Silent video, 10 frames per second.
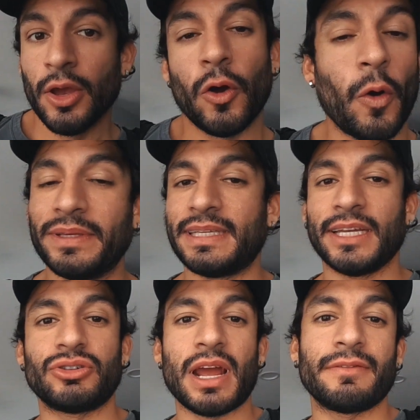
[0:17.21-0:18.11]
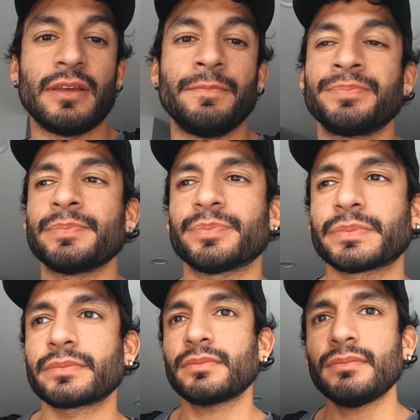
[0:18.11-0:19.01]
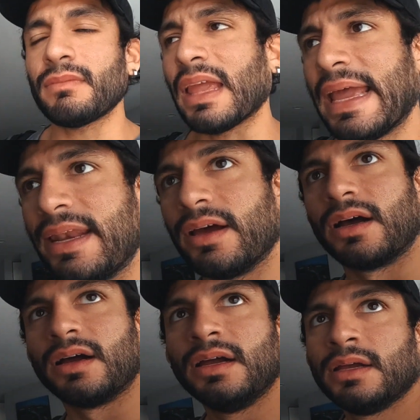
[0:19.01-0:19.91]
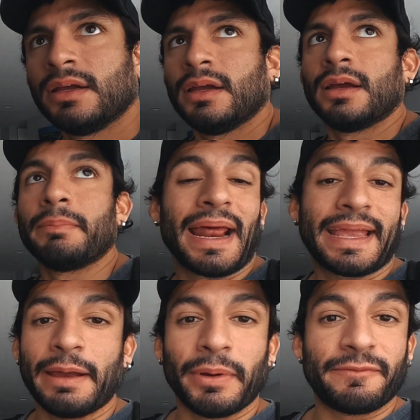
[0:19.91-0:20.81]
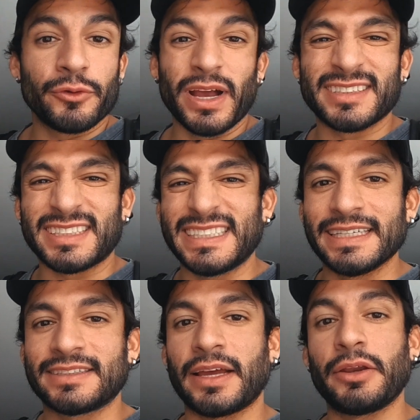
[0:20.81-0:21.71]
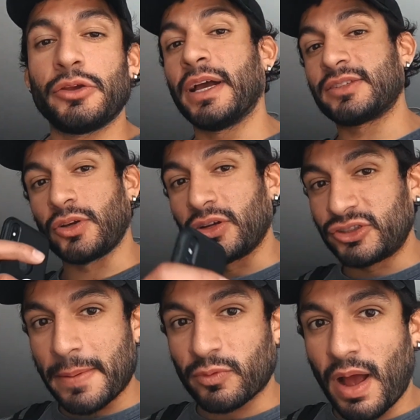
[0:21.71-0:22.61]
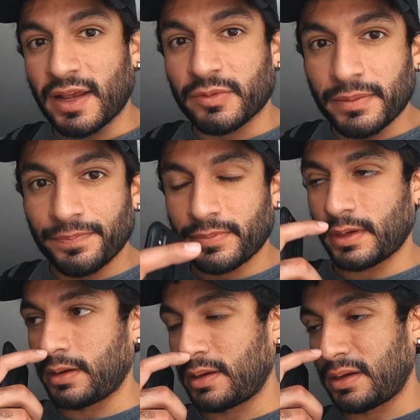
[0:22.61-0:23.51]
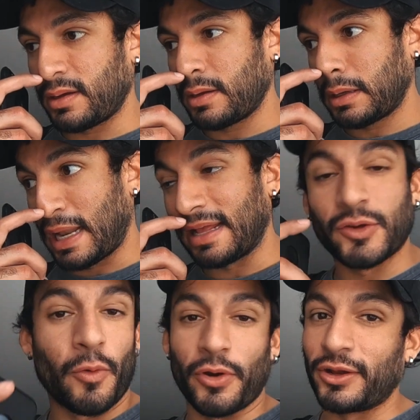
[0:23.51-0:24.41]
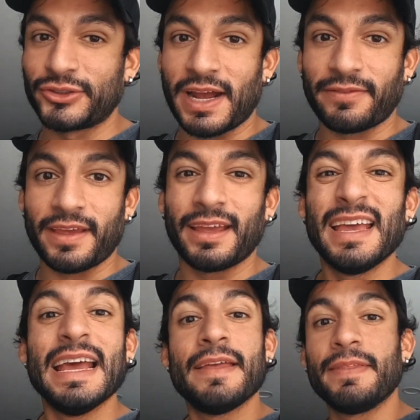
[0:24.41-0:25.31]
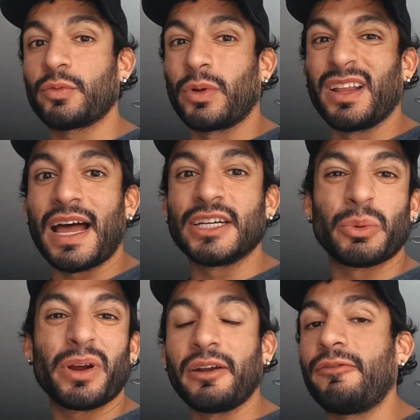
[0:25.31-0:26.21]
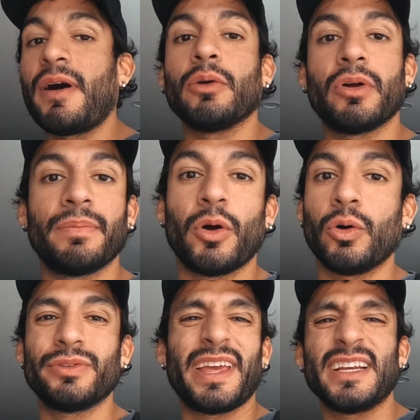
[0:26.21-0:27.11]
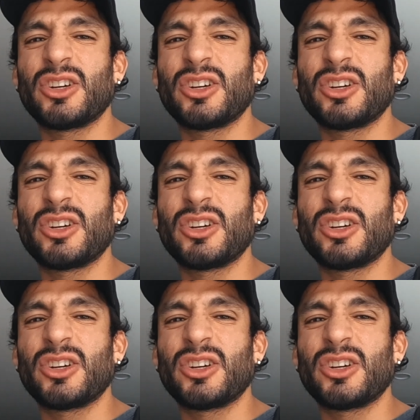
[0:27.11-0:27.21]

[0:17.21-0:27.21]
Homie's getting drafted. And uh, man, I can't wait for you guys to see this. I, you guys saw James Wiseman. Uh, a lot's going on draft day. This one, Elijah, we're gonna follow him the whole day.